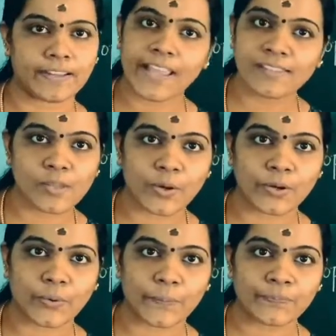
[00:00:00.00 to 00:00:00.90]
Yes or
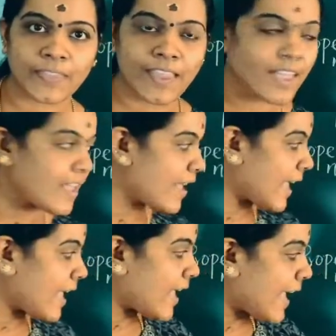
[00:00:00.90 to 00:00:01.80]
no?
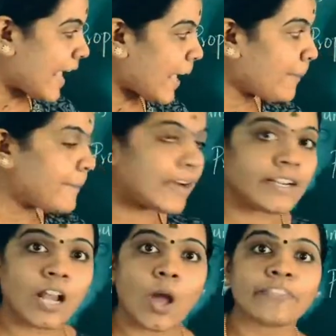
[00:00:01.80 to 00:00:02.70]
A
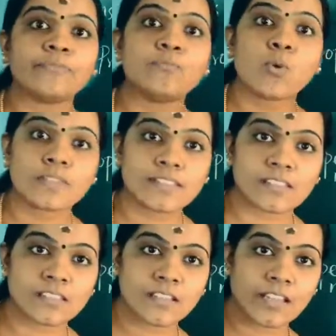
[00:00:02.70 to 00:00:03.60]
bundle of
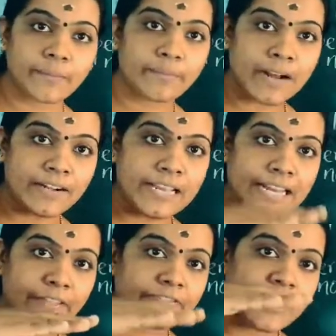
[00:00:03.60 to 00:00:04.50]
books. Bundle,
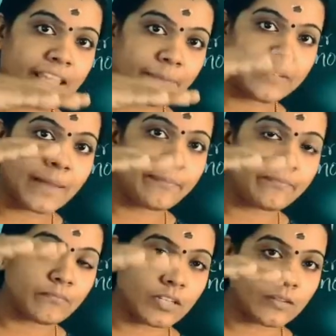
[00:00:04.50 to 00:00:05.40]
if we kept a
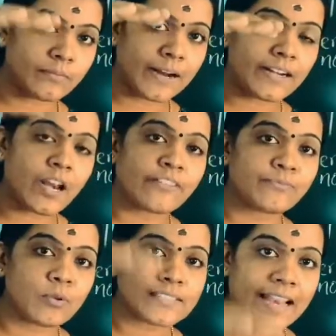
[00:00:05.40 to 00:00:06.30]
bundle of
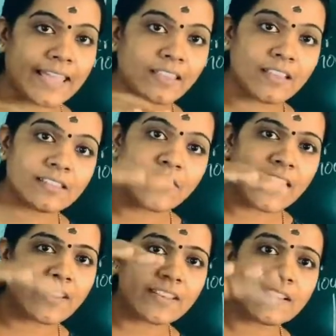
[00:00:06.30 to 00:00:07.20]
books like this,
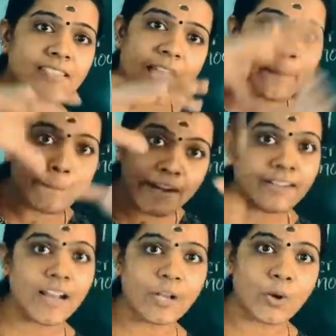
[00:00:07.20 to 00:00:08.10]
it is a
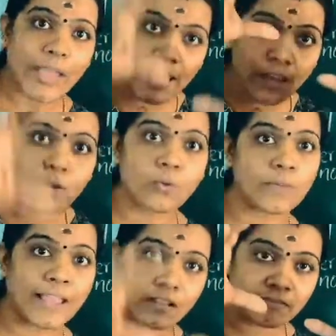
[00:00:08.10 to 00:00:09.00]
bundle, no, a group,
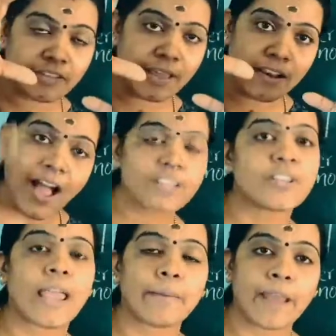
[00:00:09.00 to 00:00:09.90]
a large
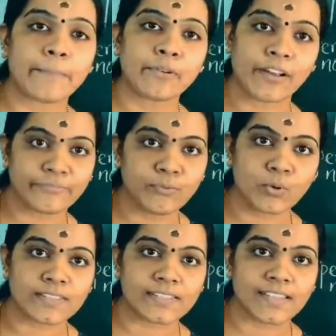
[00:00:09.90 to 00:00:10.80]
number of
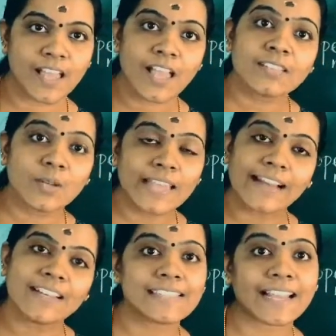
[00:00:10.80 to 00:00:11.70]
books. So
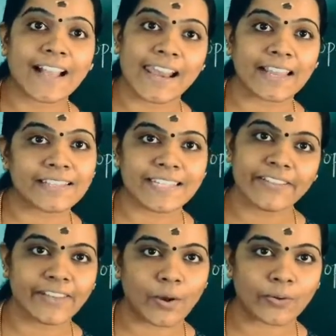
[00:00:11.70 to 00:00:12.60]
that is a
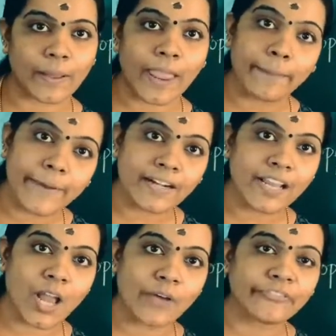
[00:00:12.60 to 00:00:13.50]
collective noun, a
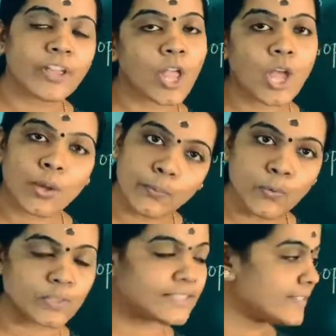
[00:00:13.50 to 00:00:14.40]
bundle of
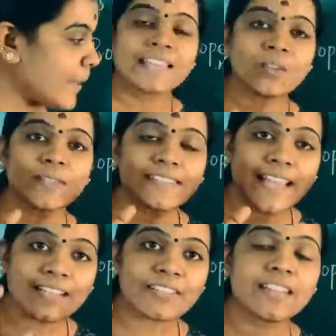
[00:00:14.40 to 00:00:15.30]
books. So
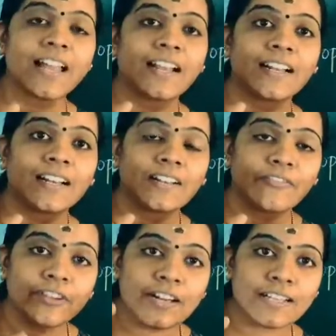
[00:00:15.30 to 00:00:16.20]
such
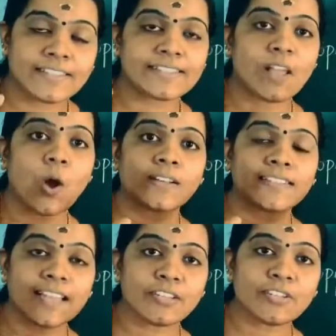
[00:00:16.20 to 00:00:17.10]
words or
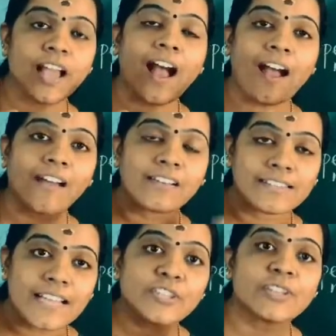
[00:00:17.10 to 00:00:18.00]

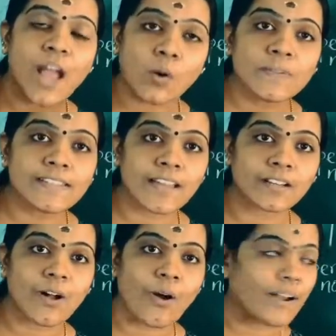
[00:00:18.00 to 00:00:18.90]
such nouns are
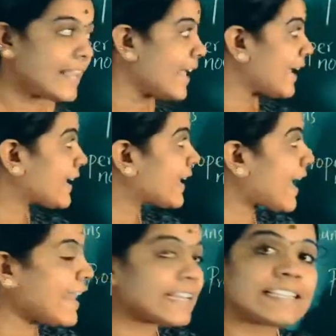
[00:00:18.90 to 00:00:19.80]
called
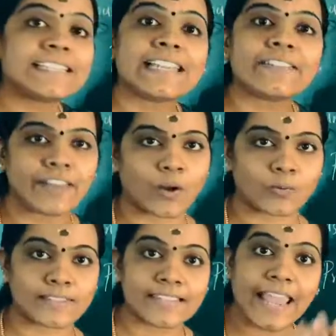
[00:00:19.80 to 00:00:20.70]
collective
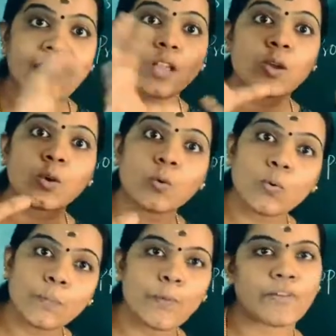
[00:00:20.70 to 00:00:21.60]
nouns, a
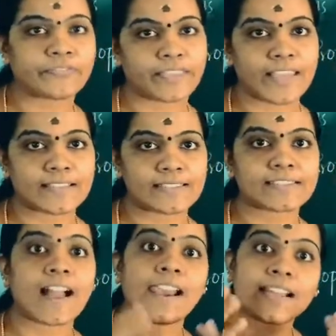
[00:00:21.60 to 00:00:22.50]
group of things,
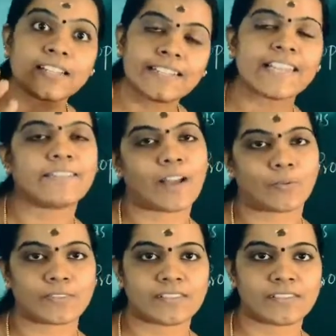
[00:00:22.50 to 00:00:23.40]
collective
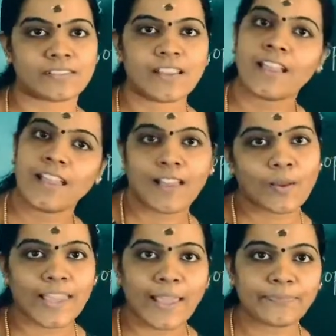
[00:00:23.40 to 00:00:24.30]
nouns.
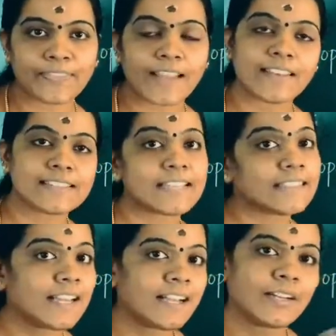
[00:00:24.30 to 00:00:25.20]
Okay, that is the
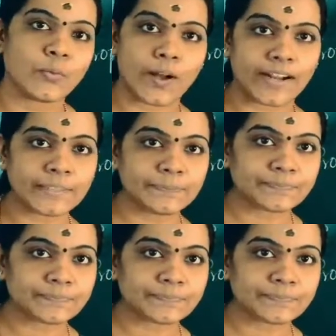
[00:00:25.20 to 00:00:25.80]
third one.